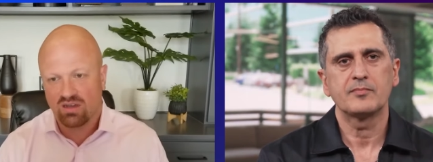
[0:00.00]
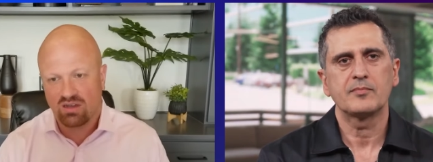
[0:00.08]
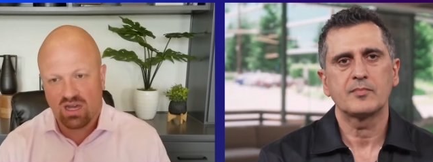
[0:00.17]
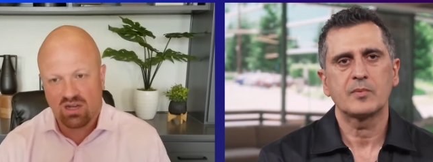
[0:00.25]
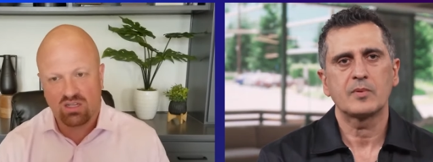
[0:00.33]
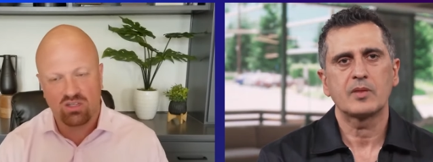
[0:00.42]

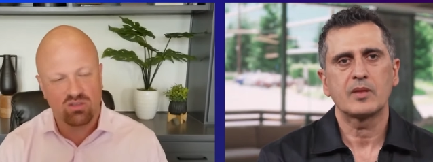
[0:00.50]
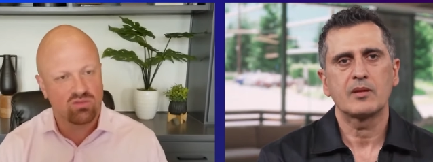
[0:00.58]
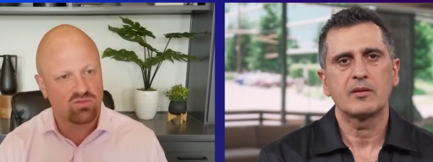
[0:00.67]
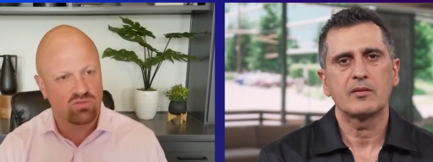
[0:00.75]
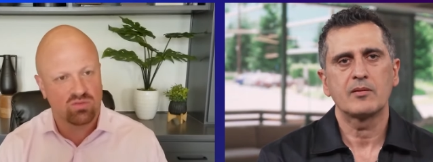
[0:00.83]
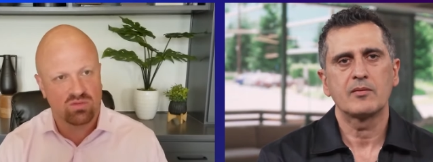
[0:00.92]
Speaker 1: How do
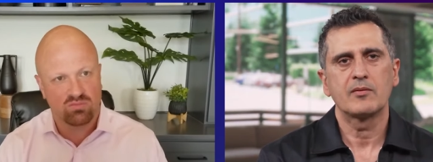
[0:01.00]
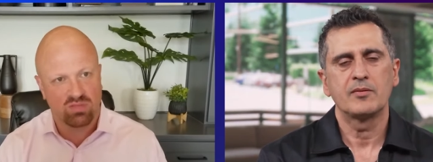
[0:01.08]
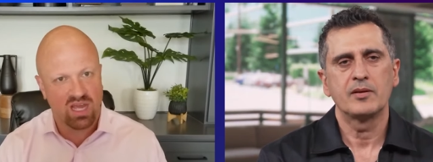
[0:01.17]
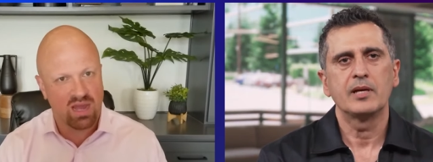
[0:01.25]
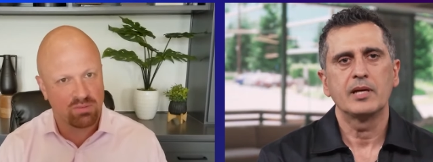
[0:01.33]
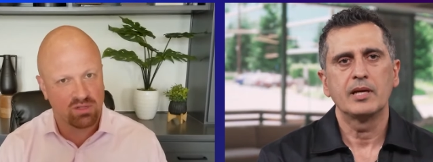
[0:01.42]
you
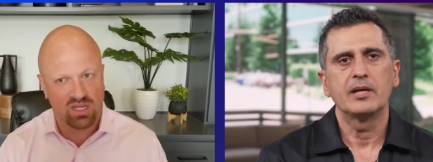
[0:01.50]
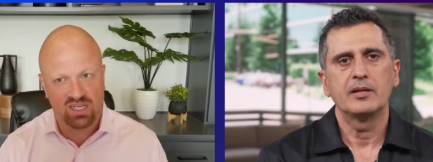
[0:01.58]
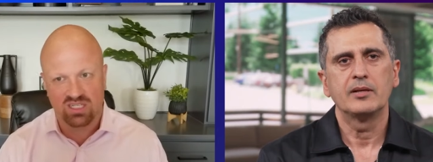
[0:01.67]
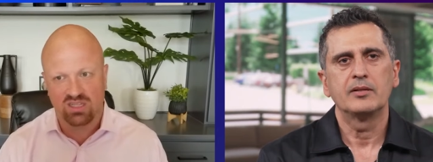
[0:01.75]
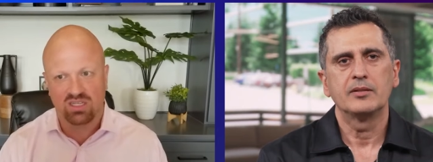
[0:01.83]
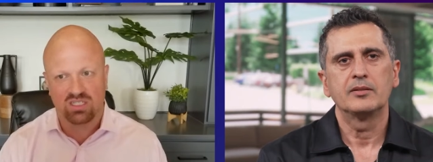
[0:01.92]

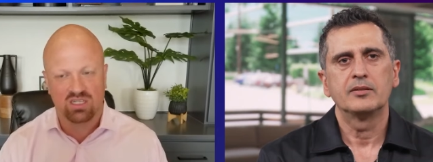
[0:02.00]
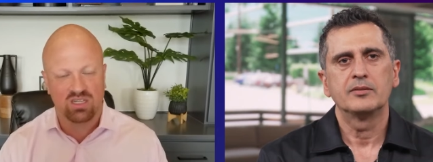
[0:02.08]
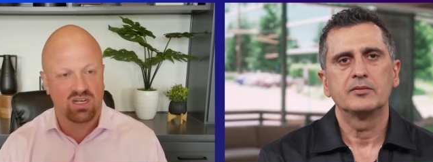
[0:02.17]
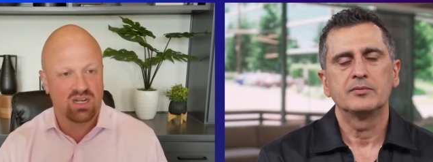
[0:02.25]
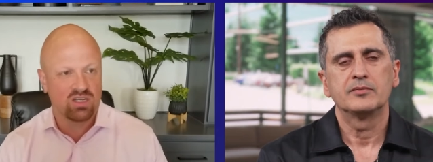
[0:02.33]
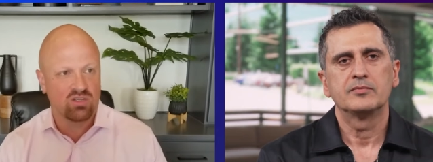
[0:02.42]
capitalize on this? And
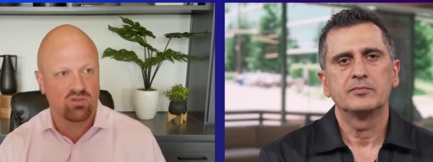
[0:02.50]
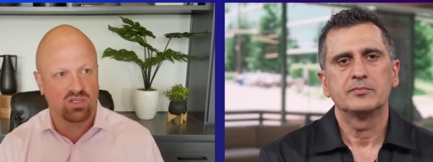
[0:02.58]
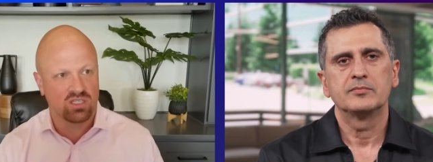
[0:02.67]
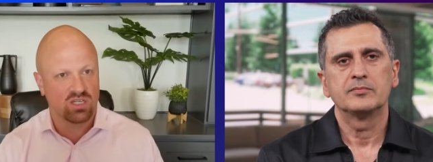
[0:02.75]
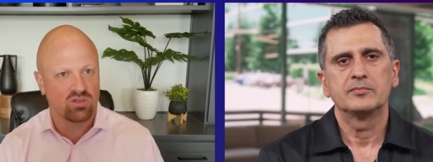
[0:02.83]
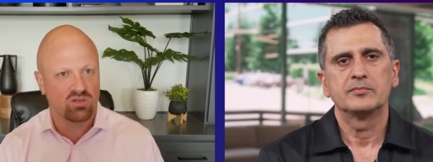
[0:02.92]
then how do you
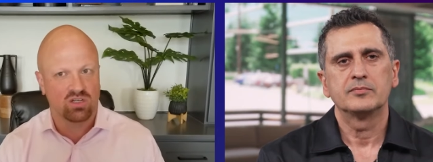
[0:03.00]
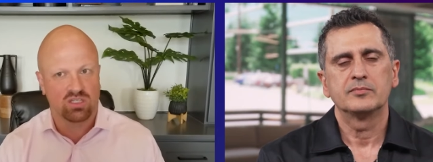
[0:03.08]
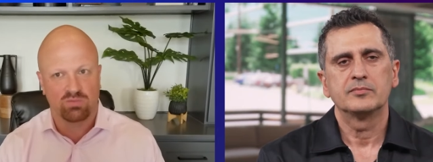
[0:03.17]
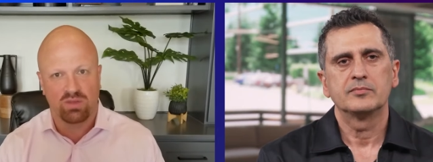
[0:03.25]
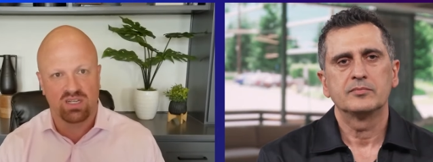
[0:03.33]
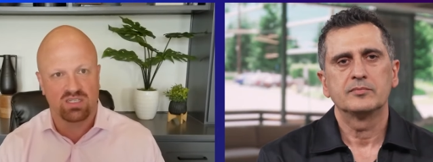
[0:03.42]
continue to
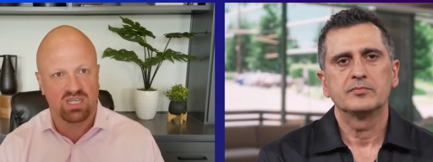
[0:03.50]
expand